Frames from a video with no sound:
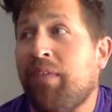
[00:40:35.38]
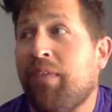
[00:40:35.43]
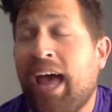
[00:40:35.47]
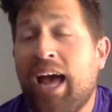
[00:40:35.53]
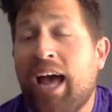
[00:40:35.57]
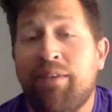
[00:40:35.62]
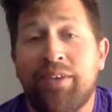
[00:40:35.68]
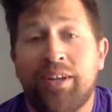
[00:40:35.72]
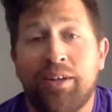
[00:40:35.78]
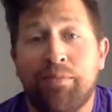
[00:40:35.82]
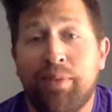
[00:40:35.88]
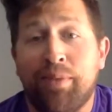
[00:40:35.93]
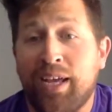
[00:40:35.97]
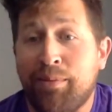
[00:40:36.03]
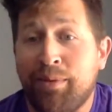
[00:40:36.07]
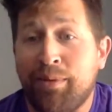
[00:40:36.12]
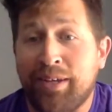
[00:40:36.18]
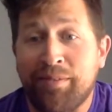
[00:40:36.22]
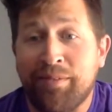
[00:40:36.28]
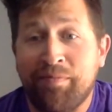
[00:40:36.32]
having a
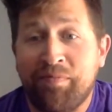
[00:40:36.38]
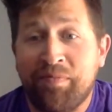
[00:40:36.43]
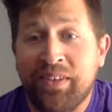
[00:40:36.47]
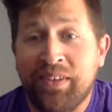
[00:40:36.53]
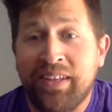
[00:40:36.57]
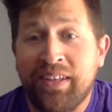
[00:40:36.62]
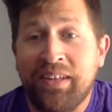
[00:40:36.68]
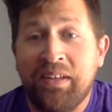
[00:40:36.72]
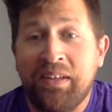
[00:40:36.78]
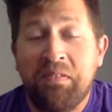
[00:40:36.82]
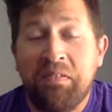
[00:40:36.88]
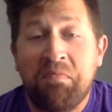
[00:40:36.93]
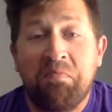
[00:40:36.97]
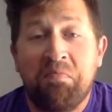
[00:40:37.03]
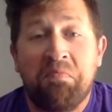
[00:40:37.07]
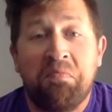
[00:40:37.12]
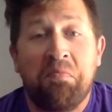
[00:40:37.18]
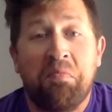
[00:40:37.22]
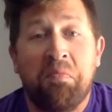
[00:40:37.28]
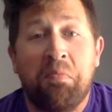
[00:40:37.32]
baby
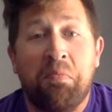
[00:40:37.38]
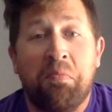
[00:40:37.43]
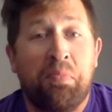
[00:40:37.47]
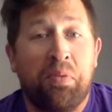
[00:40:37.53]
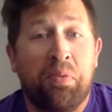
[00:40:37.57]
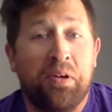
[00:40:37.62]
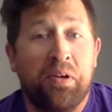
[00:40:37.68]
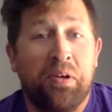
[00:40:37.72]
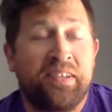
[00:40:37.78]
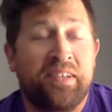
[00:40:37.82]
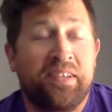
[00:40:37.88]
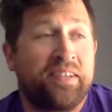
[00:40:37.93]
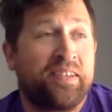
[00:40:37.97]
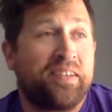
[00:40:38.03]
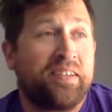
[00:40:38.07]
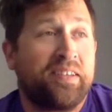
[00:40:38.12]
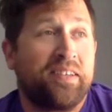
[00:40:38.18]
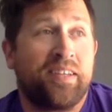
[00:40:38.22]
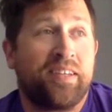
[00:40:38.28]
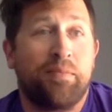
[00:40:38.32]

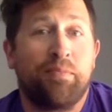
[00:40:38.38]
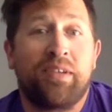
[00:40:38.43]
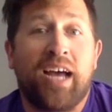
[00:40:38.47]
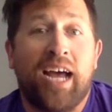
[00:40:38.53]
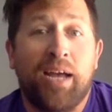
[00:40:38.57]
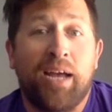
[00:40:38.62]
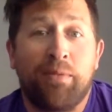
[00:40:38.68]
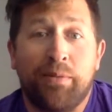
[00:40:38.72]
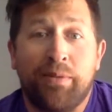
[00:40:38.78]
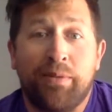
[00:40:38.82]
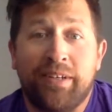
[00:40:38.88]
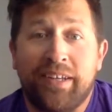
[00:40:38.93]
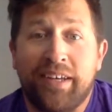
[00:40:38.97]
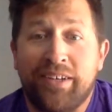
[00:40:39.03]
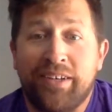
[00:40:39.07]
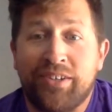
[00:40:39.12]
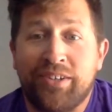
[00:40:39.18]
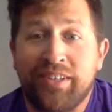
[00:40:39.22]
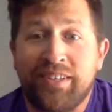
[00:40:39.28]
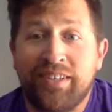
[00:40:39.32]
puts some time
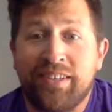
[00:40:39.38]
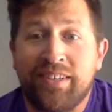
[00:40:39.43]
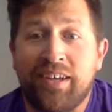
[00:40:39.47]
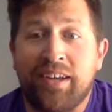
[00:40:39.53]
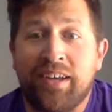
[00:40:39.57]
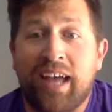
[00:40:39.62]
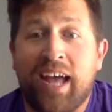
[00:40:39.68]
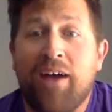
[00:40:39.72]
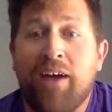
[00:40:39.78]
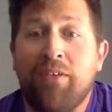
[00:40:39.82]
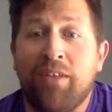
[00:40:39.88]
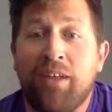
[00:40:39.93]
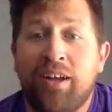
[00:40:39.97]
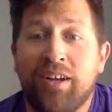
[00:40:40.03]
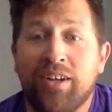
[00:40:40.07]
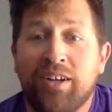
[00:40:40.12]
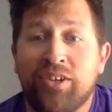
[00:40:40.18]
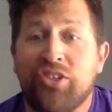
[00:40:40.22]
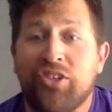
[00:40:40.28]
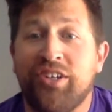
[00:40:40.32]
limitations on how
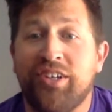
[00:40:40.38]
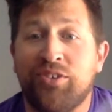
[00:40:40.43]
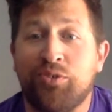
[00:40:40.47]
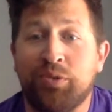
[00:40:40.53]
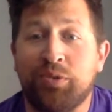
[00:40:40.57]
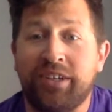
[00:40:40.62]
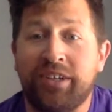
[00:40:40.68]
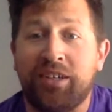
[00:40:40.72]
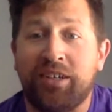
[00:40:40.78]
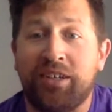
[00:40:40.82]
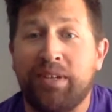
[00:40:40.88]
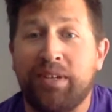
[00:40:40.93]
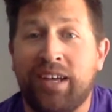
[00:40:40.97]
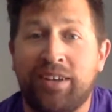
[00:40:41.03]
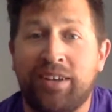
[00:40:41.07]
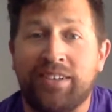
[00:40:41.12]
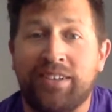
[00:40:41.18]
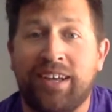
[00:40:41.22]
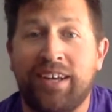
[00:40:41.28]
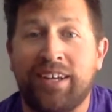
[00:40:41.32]
long she's willing to be
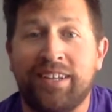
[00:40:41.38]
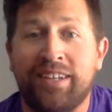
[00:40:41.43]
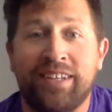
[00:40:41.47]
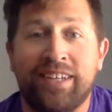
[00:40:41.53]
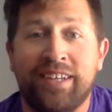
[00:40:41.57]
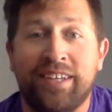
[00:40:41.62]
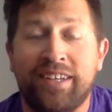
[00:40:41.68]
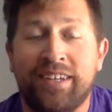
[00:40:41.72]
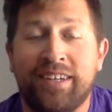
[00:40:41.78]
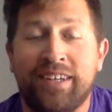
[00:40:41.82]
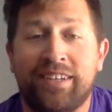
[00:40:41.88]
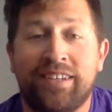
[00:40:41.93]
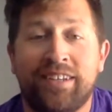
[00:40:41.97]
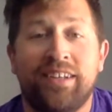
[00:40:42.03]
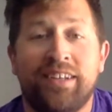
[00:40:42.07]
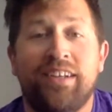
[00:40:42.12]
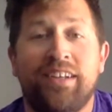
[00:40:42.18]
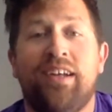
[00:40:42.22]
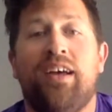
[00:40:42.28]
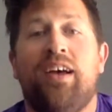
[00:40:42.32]
outside in the heat.
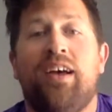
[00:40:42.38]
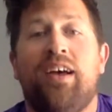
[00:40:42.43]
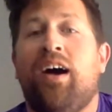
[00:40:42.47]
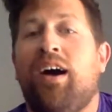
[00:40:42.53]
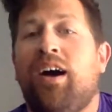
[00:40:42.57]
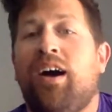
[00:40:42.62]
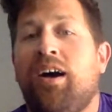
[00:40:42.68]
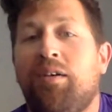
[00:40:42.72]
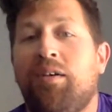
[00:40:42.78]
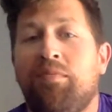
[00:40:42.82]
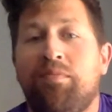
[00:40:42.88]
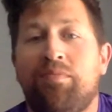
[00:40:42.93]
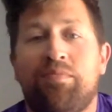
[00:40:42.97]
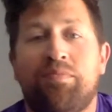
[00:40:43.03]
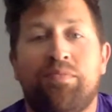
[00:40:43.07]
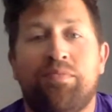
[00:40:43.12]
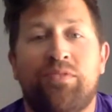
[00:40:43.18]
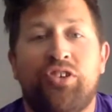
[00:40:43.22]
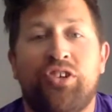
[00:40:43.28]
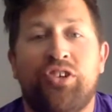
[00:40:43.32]

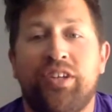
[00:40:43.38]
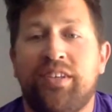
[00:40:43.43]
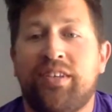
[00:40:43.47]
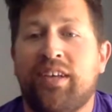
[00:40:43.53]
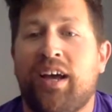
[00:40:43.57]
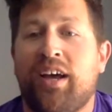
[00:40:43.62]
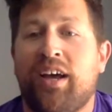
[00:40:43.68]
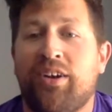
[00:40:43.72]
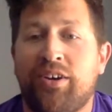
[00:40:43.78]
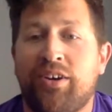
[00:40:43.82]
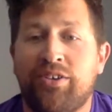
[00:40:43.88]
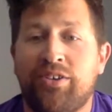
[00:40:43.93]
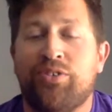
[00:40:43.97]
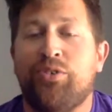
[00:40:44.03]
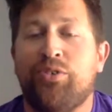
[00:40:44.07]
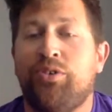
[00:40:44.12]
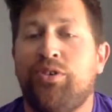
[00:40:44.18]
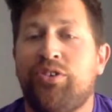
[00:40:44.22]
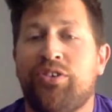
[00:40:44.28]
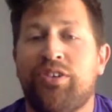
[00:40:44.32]
She's got her
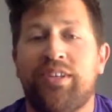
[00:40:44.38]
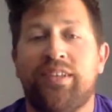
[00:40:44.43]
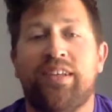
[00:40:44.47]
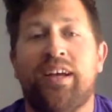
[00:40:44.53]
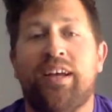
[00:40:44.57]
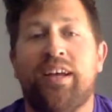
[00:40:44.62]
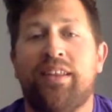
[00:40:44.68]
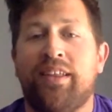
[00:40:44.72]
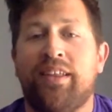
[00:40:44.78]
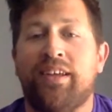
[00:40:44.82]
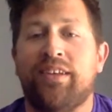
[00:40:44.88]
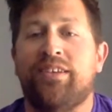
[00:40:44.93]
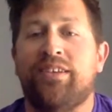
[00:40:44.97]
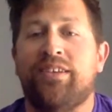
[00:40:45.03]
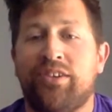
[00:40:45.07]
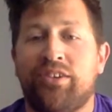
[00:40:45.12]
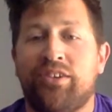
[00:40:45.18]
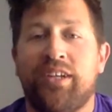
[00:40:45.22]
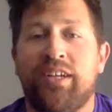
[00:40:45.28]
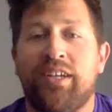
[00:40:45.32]
school. She's got things
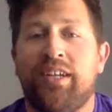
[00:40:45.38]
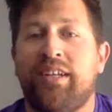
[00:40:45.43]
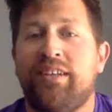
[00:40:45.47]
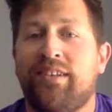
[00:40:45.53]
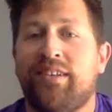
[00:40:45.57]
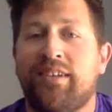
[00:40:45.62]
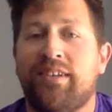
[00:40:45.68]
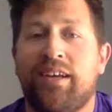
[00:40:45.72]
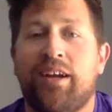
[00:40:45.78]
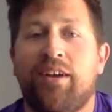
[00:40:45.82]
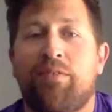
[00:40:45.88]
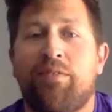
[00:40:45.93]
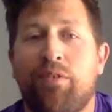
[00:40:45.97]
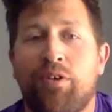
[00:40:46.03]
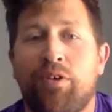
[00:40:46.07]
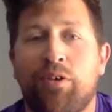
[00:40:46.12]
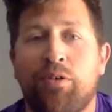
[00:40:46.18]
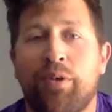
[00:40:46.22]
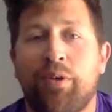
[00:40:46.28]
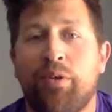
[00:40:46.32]
that she needs to care
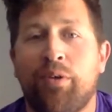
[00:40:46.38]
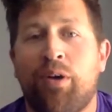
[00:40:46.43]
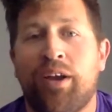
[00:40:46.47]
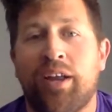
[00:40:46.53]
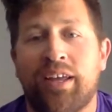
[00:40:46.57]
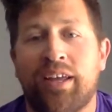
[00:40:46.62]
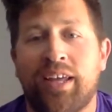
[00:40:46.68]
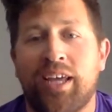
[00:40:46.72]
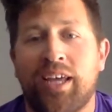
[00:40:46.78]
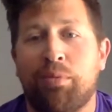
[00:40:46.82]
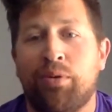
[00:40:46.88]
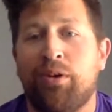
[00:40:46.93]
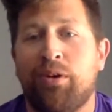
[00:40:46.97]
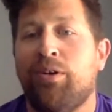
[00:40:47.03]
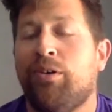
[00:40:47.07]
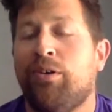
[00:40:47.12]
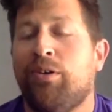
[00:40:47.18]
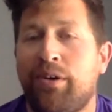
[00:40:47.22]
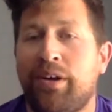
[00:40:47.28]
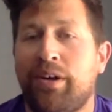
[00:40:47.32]
for. We want to keep her
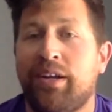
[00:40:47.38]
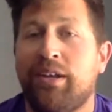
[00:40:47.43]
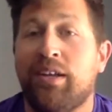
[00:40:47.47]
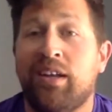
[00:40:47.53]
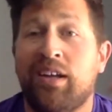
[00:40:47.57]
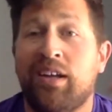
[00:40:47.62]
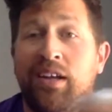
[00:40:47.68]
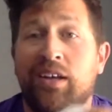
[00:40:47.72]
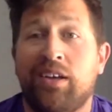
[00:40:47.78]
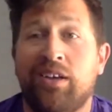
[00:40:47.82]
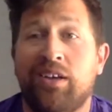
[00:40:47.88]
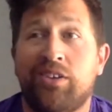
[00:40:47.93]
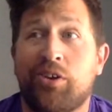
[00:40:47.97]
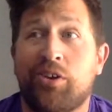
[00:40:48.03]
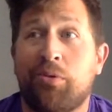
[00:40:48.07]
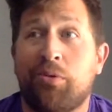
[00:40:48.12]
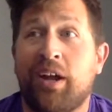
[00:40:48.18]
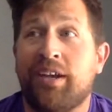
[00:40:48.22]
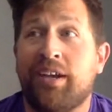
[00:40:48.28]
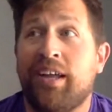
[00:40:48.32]
growing. So
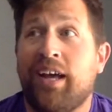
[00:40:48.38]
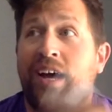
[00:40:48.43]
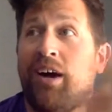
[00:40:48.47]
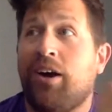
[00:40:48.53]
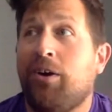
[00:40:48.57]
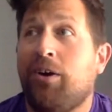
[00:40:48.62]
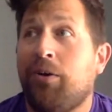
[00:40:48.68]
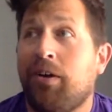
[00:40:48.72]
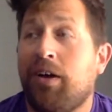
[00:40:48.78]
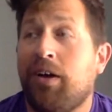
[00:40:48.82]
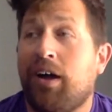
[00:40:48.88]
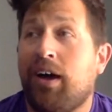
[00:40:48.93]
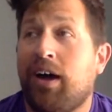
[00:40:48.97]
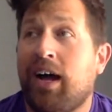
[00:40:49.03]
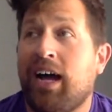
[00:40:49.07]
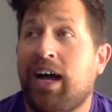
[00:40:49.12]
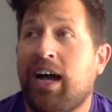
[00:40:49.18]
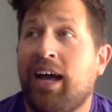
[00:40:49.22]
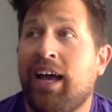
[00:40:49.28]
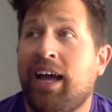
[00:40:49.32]
right now
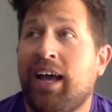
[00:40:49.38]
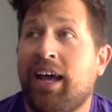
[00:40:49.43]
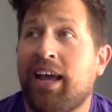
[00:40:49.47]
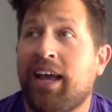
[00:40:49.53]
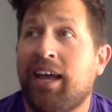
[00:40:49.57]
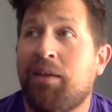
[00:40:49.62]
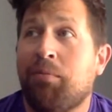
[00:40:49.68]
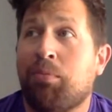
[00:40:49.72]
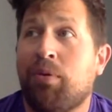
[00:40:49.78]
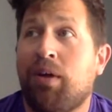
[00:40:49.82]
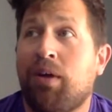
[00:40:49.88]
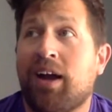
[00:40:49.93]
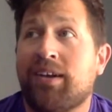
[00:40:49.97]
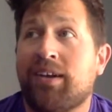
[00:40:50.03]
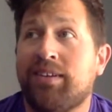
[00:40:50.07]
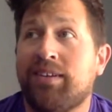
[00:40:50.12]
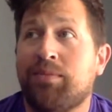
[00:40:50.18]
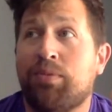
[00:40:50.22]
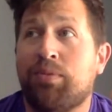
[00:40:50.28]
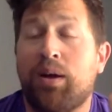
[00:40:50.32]
I
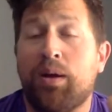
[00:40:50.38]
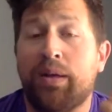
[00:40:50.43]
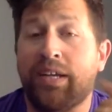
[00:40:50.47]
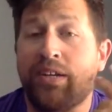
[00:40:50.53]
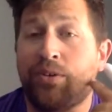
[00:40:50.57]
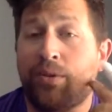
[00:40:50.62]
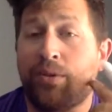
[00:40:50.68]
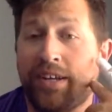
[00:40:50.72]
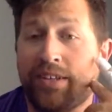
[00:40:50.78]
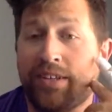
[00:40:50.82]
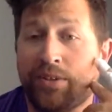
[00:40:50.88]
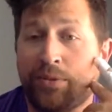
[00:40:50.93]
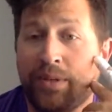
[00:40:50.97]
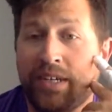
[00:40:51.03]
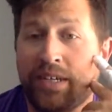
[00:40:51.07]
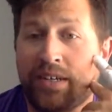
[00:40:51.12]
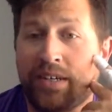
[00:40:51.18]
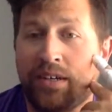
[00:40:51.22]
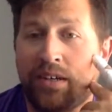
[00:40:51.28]
practice probably twice a week.